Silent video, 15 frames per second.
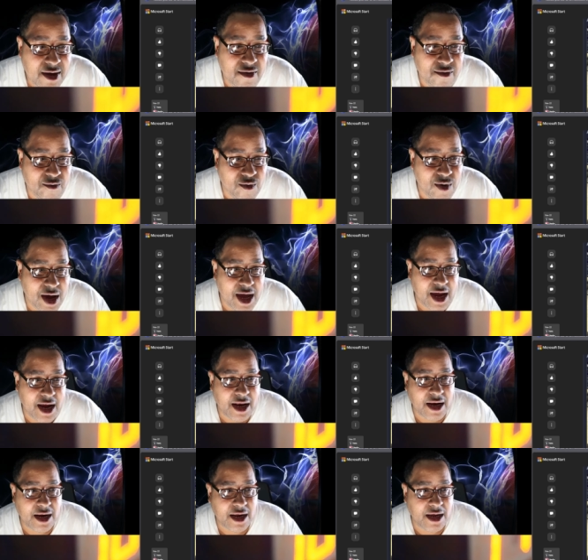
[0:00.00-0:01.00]

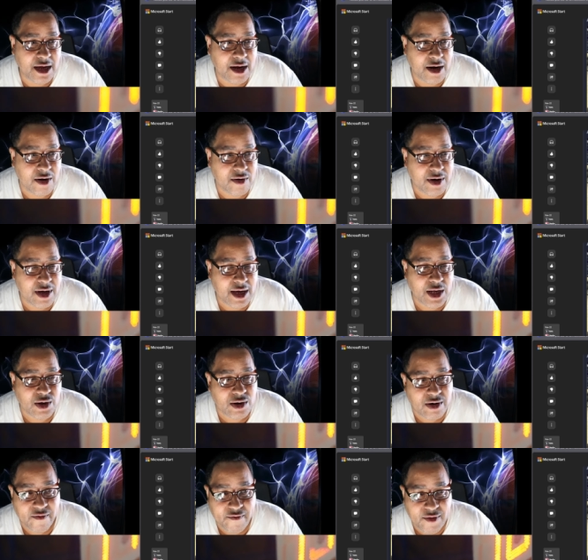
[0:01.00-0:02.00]
when you know he's
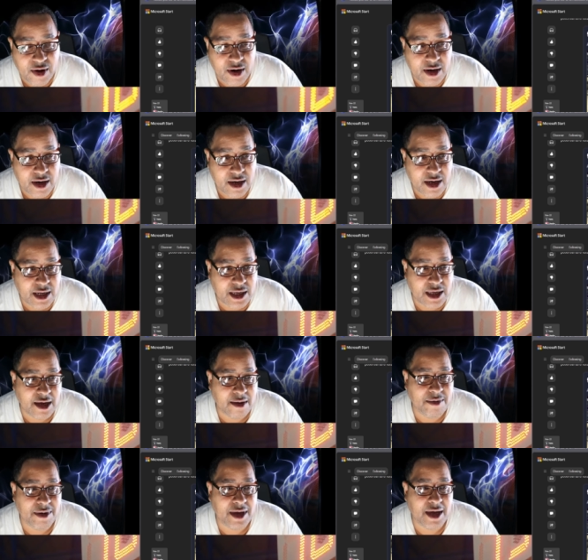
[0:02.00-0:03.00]
on the floor because he
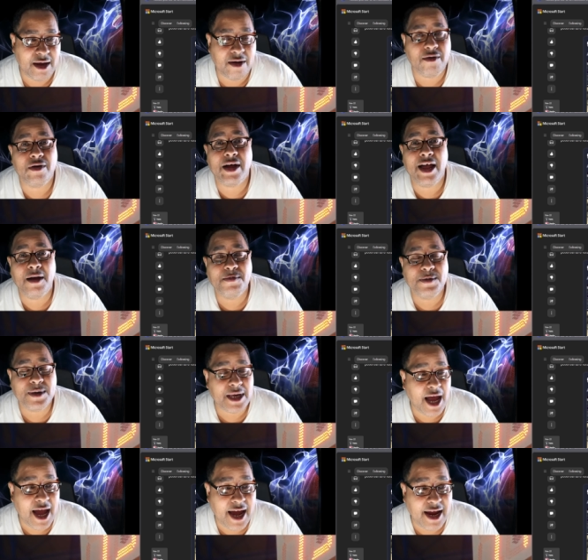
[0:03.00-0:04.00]
can be on you know, help
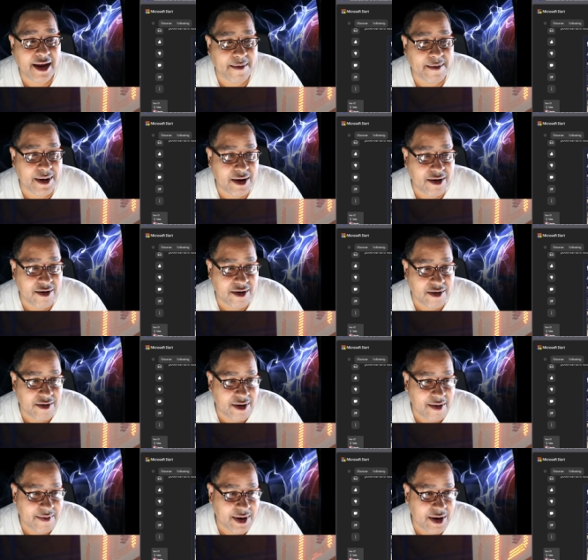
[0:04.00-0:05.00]
side. I mean, you you know you
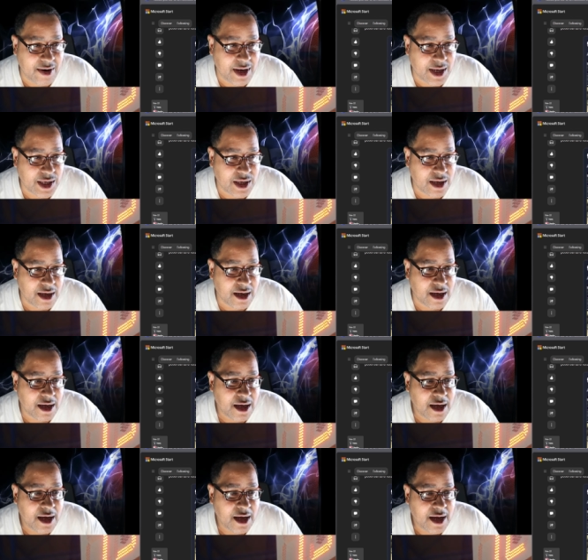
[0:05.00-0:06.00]
never know. Let's uh,
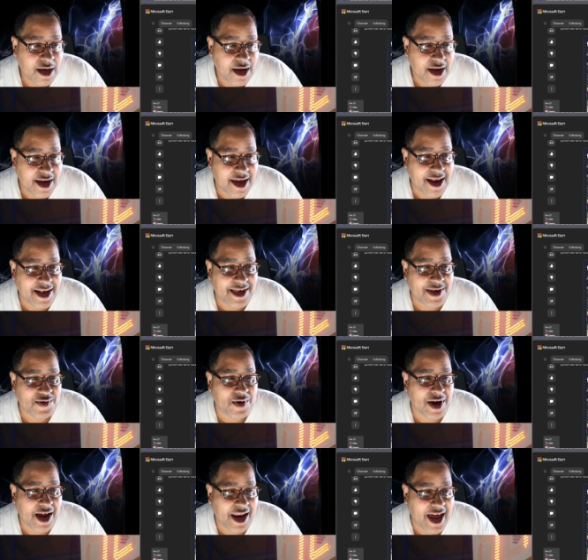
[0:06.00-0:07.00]
get into
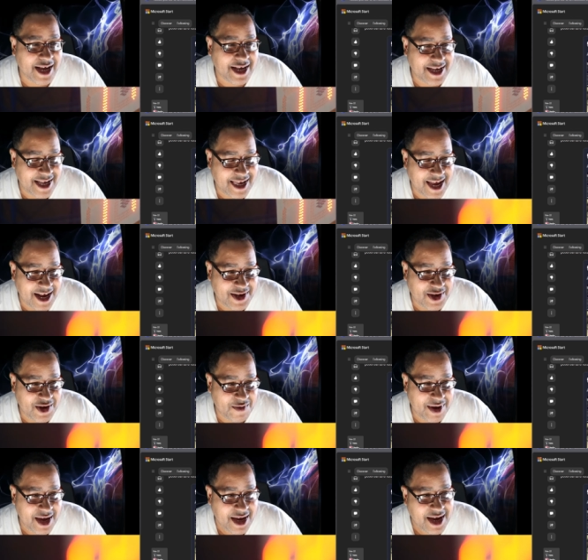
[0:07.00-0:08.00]
a clax attacks
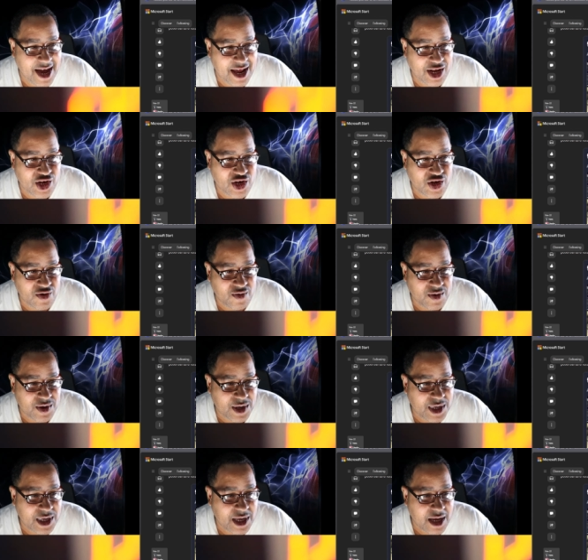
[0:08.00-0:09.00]
over here. Kind of
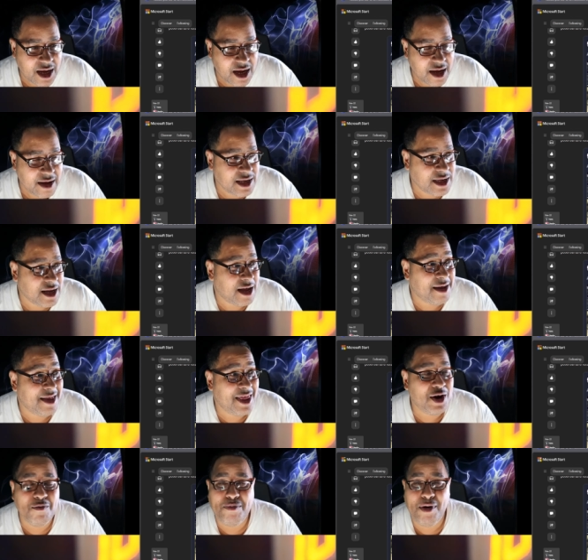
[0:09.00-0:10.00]
shows us a
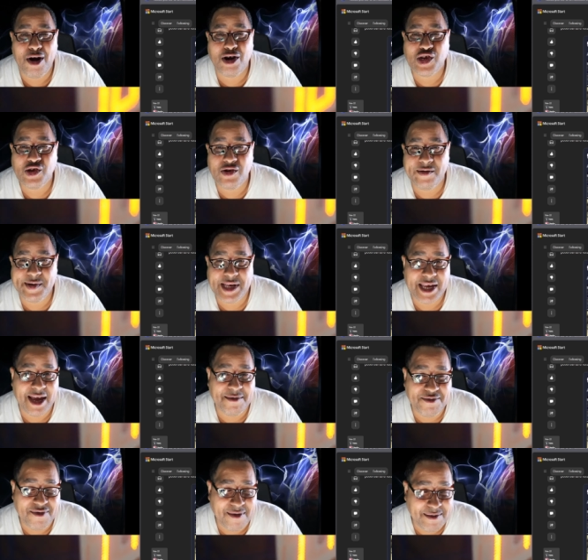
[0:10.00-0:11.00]
little partial
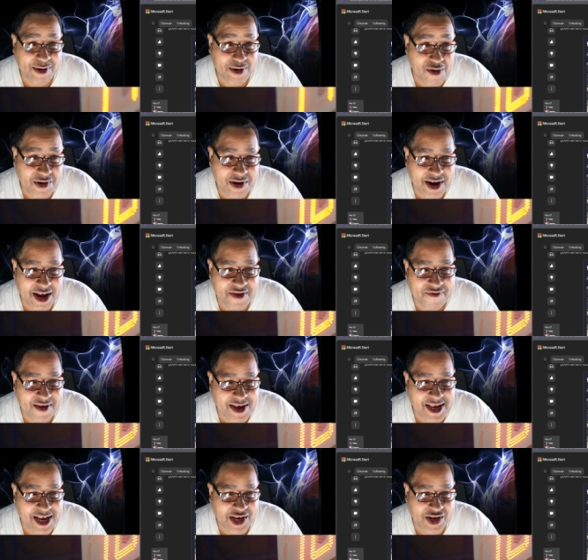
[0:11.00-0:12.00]
example. I mean, all you Nets
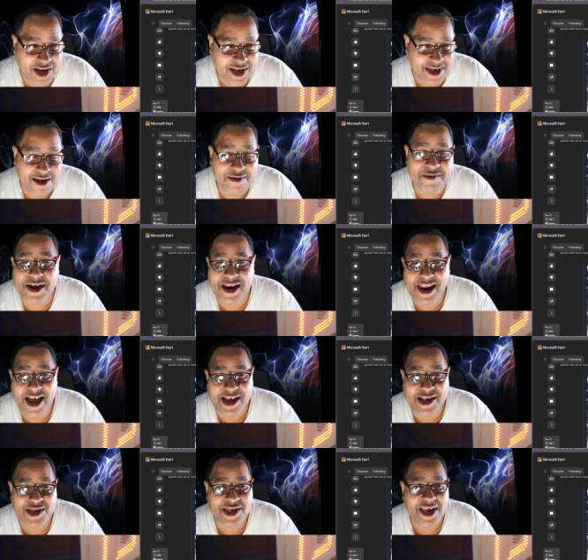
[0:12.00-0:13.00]
fans actually see what
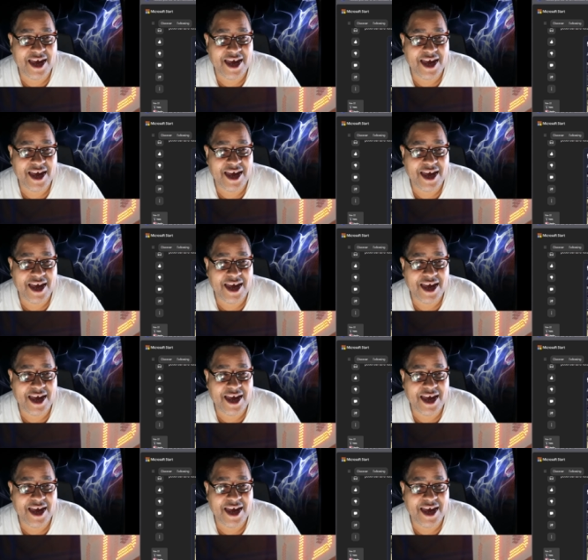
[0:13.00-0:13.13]
clax